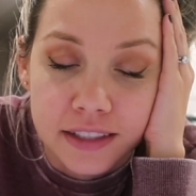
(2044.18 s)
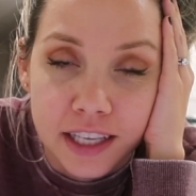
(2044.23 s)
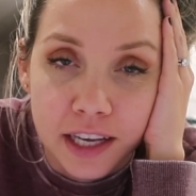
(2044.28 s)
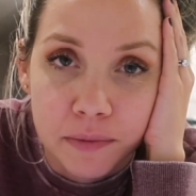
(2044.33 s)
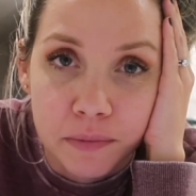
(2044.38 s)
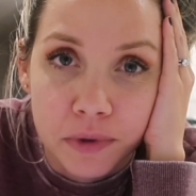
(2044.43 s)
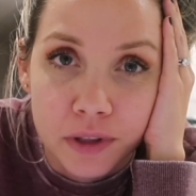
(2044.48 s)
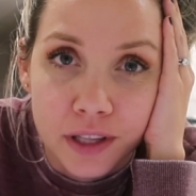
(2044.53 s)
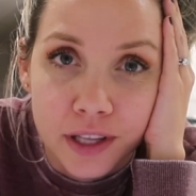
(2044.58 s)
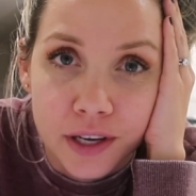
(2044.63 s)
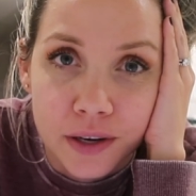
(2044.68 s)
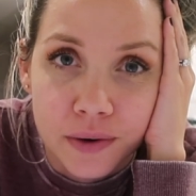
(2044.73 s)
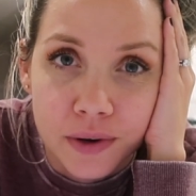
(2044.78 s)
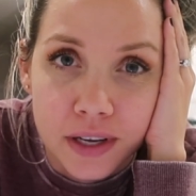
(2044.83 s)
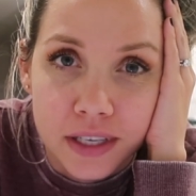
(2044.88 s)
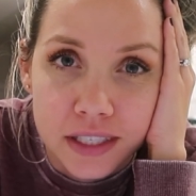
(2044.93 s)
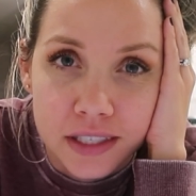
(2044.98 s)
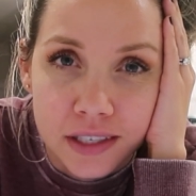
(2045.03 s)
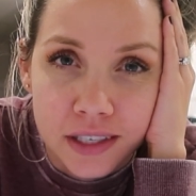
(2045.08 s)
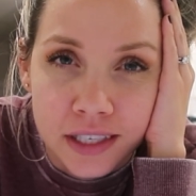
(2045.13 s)
down below.
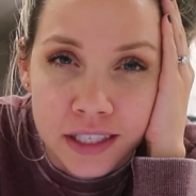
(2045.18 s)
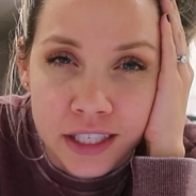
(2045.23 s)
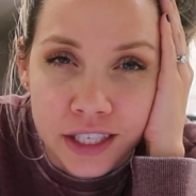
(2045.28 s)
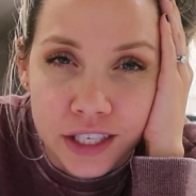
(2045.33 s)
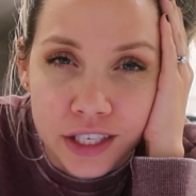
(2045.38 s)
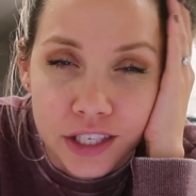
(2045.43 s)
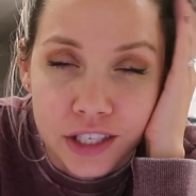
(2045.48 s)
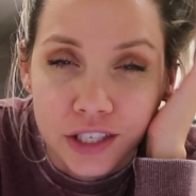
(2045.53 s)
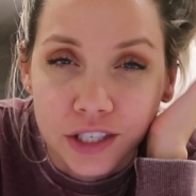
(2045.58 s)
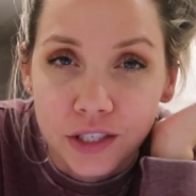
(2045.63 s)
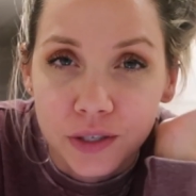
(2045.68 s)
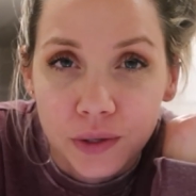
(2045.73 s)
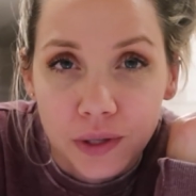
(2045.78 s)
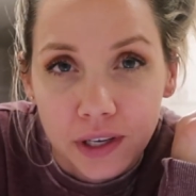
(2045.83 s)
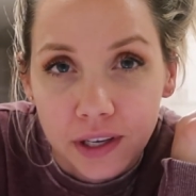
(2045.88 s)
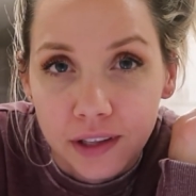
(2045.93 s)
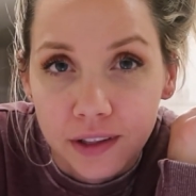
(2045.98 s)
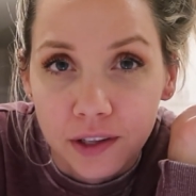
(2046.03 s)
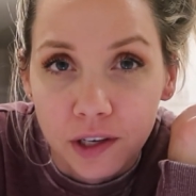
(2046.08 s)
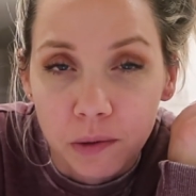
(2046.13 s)
I'll still continue to do
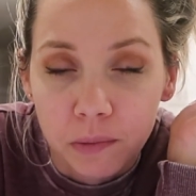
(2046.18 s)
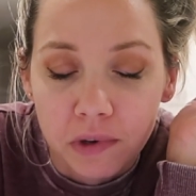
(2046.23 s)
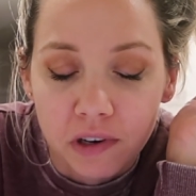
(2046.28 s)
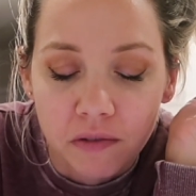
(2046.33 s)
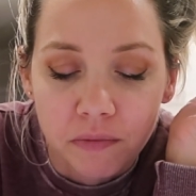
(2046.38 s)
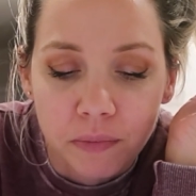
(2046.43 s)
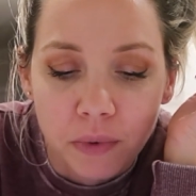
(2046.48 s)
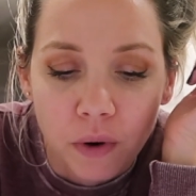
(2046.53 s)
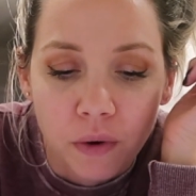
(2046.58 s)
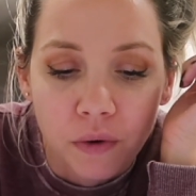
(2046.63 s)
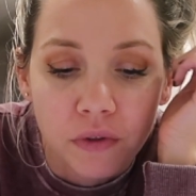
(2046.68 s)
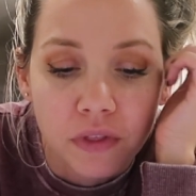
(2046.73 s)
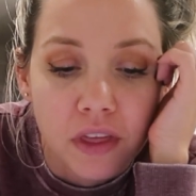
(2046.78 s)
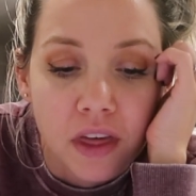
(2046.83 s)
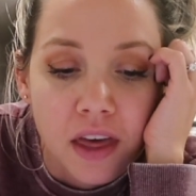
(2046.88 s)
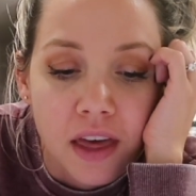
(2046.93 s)
like a little bit of both.